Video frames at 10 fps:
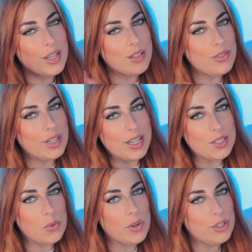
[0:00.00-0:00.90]
if you guys
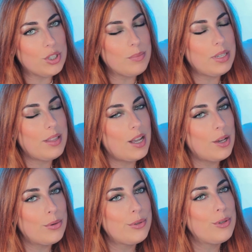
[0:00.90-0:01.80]
are watching me
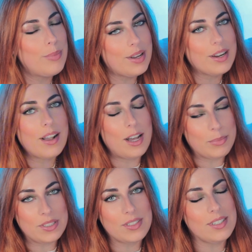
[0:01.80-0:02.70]
now, you better
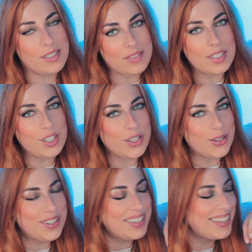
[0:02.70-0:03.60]
comment this video.